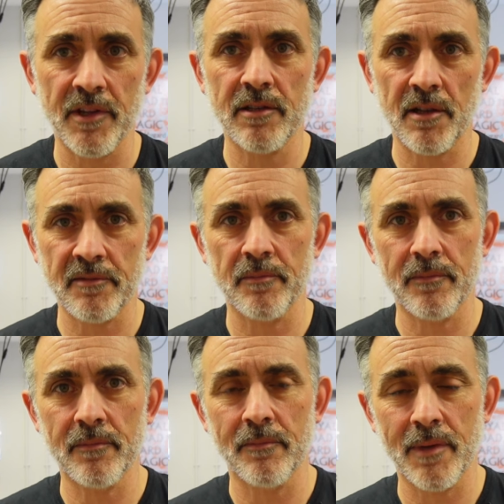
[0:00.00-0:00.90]
it, it
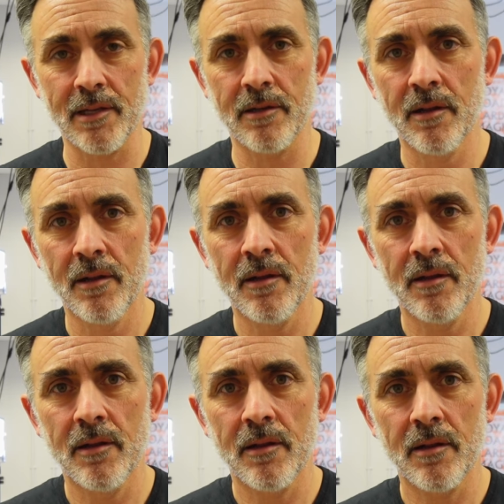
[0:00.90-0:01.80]
doesn't mean
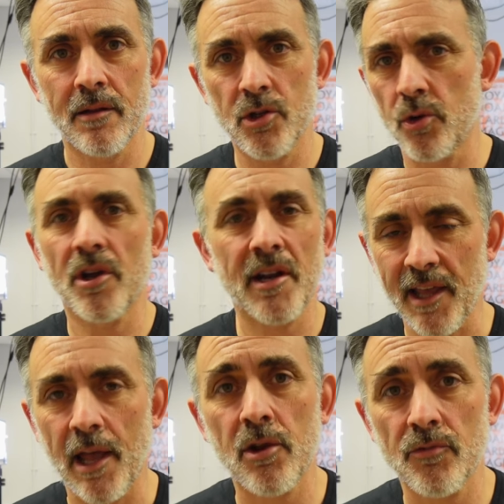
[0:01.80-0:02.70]
you're not
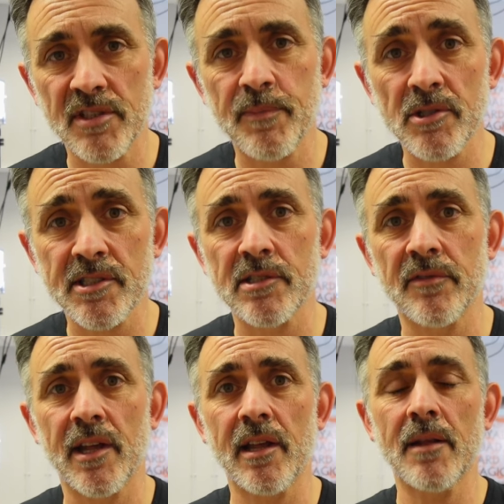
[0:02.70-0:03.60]
going to get good responses
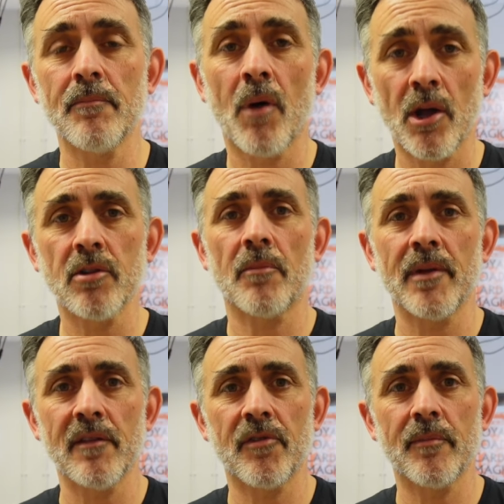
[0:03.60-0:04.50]
with it. It might not
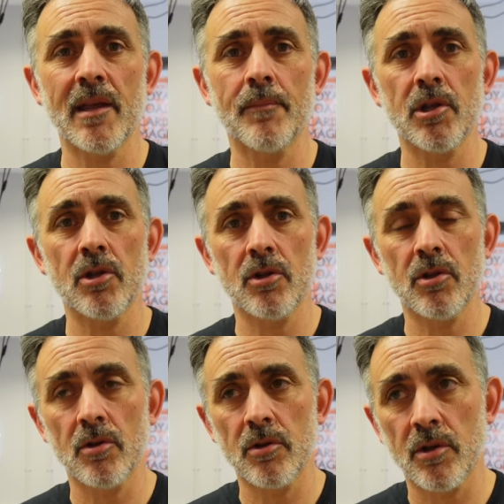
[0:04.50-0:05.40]
be for me, but you,
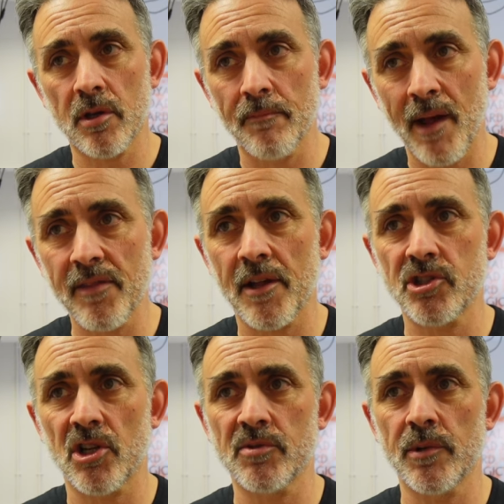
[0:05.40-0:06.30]
you, you can make
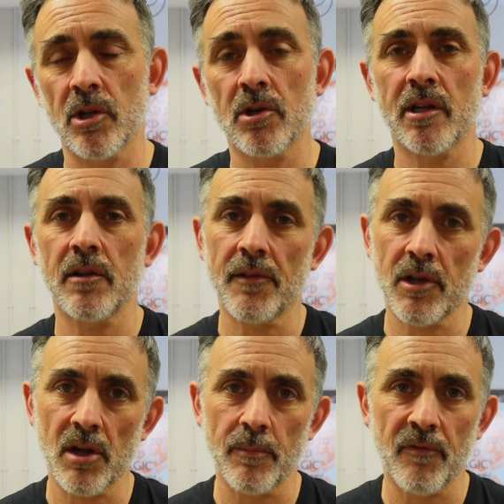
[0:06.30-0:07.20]
that judgment on looking at
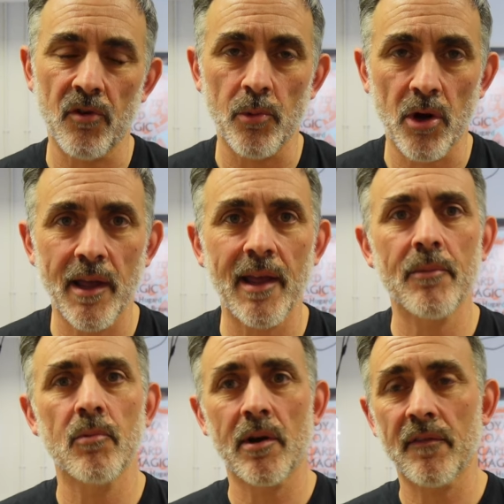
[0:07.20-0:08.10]
the kind of performer I
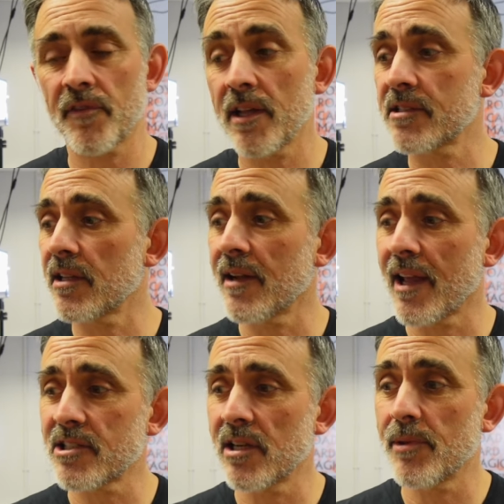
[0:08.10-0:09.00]
am and what it fits. And
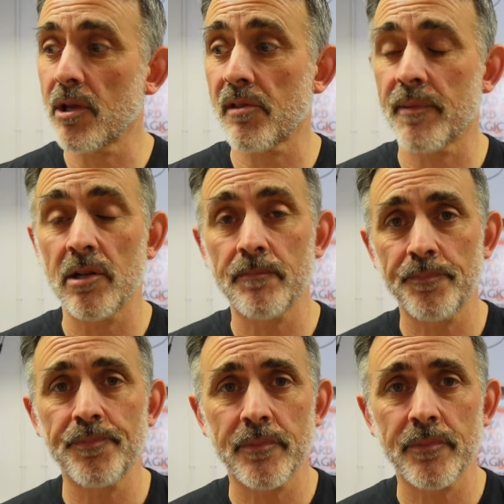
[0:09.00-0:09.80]
actually, because I've been